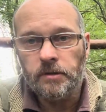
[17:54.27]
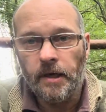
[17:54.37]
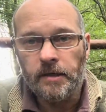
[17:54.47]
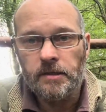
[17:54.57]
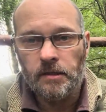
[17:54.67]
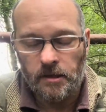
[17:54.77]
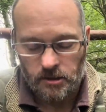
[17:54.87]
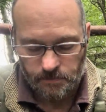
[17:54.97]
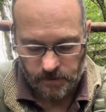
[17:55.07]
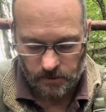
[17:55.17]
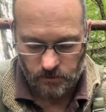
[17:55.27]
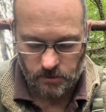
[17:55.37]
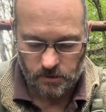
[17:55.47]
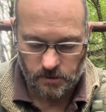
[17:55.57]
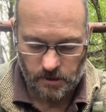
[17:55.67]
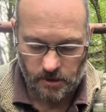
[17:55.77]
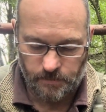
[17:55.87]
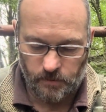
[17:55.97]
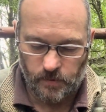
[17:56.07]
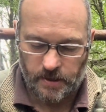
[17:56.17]
tags, and I'll explain those just now.
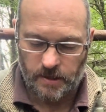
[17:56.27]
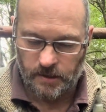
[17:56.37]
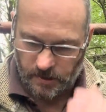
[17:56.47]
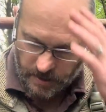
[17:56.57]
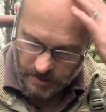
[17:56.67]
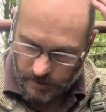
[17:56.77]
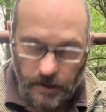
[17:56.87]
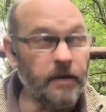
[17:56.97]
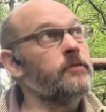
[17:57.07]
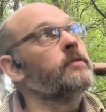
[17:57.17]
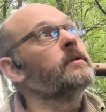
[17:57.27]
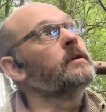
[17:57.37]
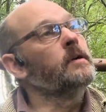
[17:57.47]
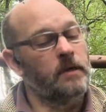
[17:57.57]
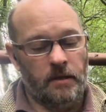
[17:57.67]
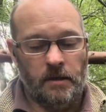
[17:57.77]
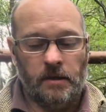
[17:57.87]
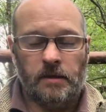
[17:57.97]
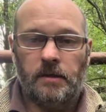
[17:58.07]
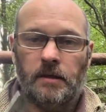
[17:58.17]
But with any knife,
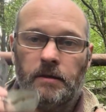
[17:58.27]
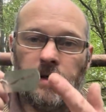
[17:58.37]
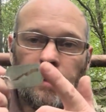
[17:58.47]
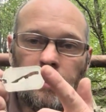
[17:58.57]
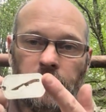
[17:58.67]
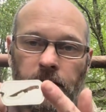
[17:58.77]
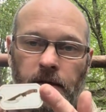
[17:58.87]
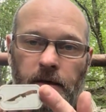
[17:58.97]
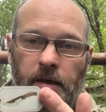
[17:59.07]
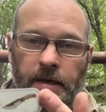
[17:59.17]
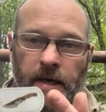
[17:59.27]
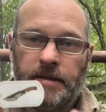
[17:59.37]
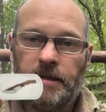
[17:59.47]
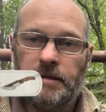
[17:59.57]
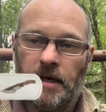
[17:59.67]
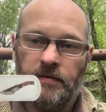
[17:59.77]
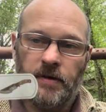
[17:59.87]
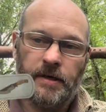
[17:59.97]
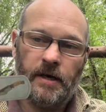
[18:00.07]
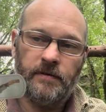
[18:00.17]
you'll get an ID tag for
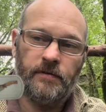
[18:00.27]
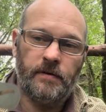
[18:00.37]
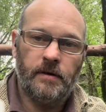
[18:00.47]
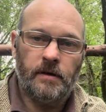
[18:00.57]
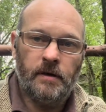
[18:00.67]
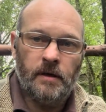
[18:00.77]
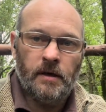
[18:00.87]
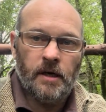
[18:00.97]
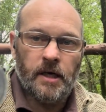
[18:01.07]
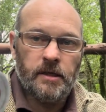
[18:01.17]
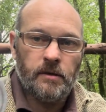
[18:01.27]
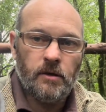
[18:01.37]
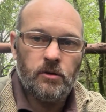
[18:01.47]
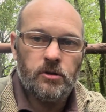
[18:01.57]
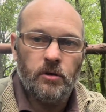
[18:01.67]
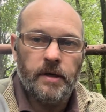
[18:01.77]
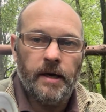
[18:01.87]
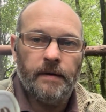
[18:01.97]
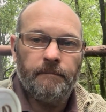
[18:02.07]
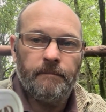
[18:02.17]
your knife, and you'll also
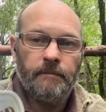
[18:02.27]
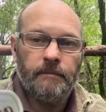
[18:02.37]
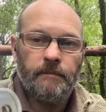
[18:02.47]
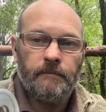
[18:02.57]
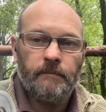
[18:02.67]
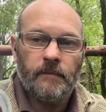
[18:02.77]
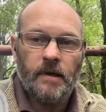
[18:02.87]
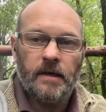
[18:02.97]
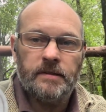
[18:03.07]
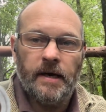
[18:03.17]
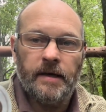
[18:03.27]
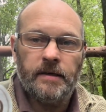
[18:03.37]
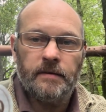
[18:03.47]
get a tag